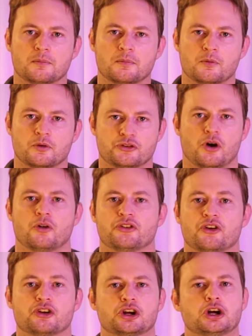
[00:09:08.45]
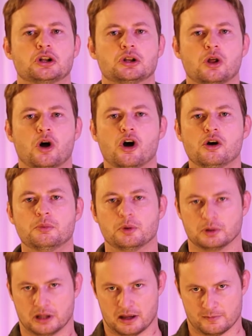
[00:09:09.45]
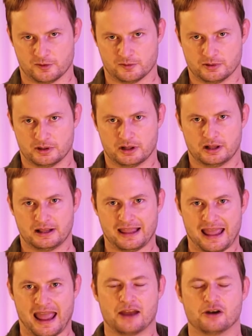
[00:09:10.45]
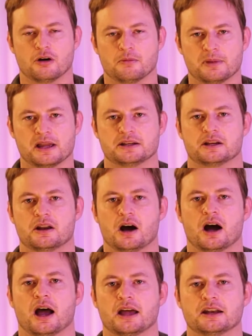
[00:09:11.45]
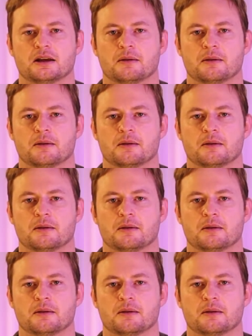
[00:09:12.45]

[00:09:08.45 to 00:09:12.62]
results on a global level cannot be denied.